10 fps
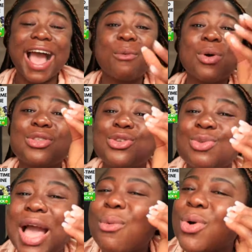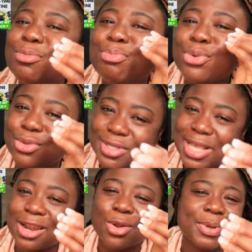I want Boots
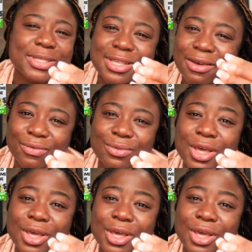and Number 7